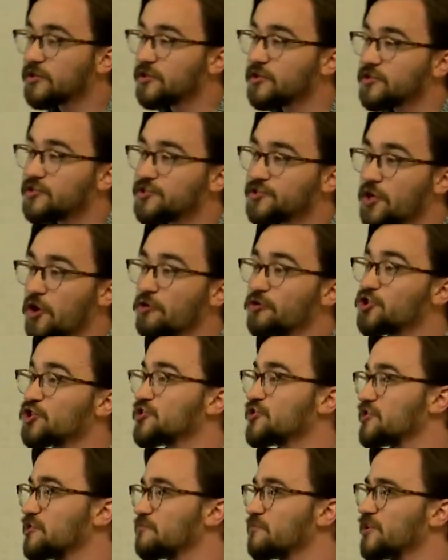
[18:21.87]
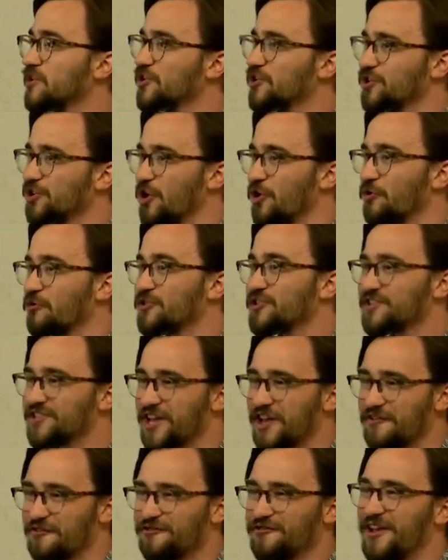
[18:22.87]
So just to be
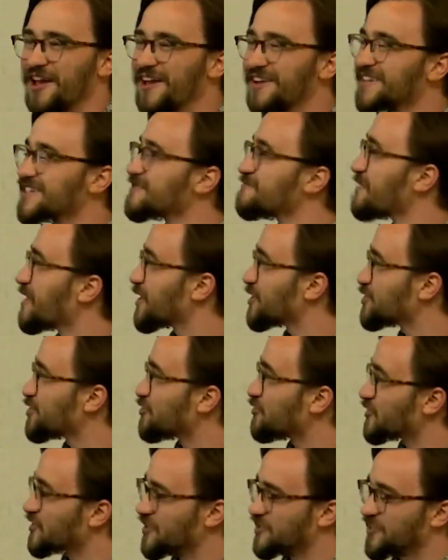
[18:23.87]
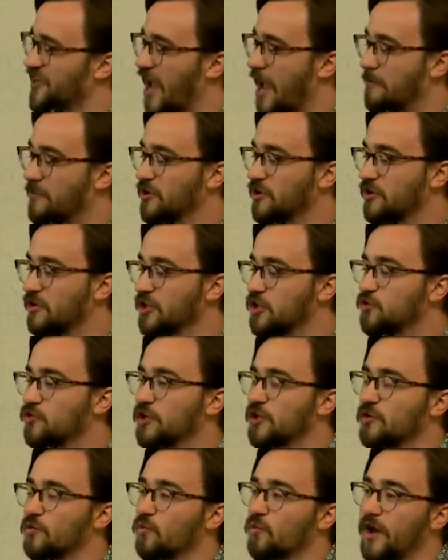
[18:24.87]
safe and make sure this doesn't happen, you
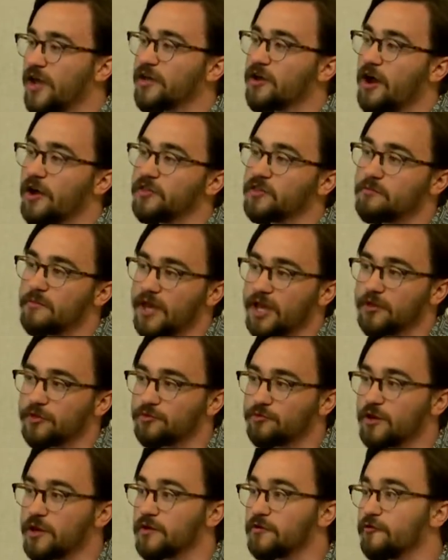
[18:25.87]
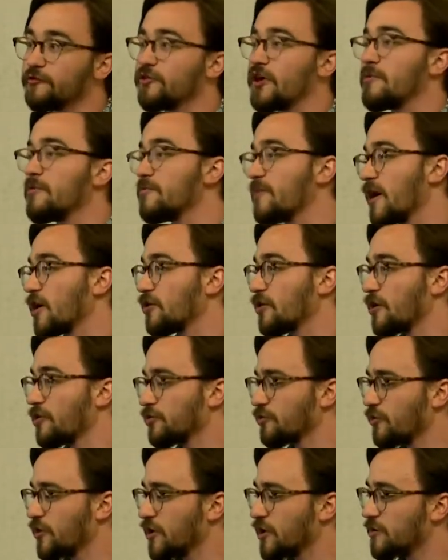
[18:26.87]
can wait on the main thread from a background
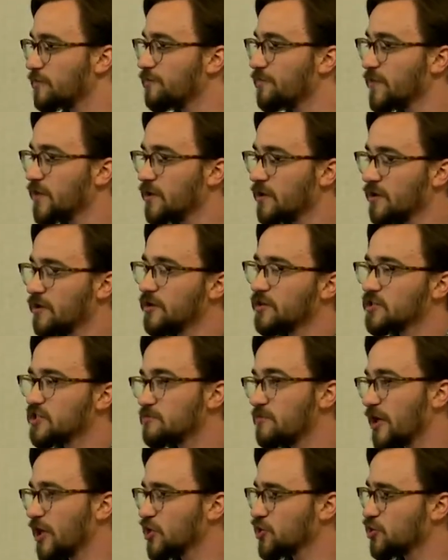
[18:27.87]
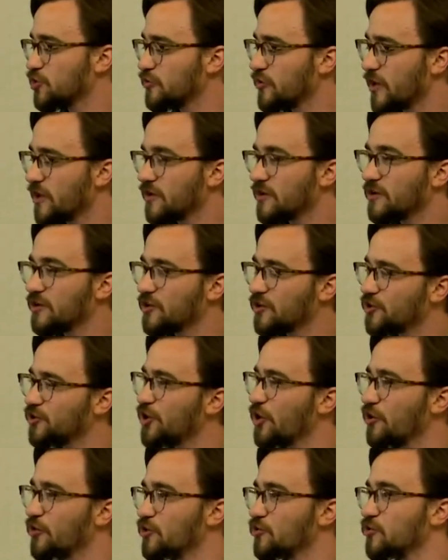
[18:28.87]
thread to make sure that
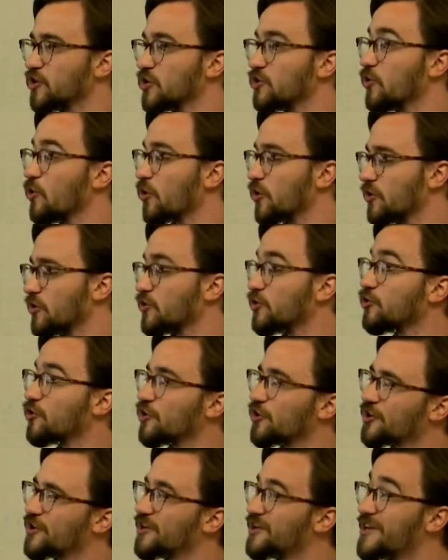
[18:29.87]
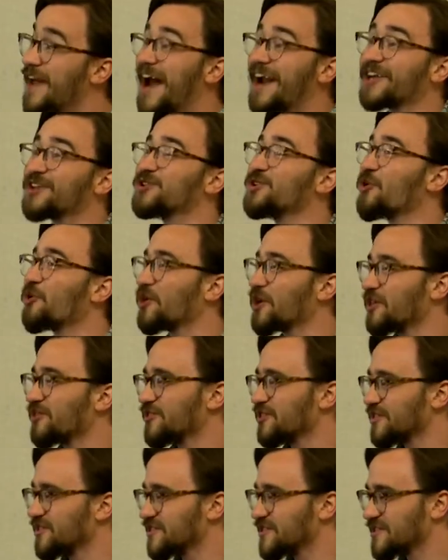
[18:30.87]
you're not ignoring
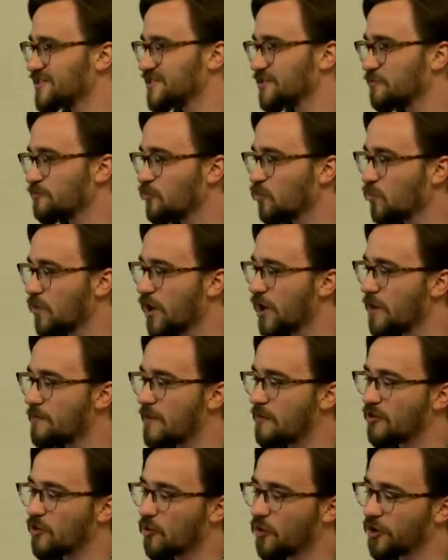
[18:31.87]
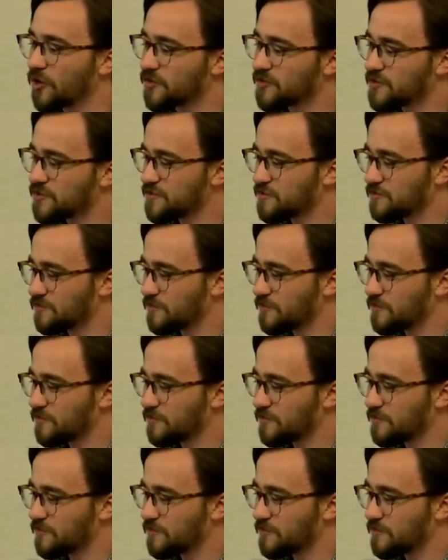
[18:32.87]
these memory warnings.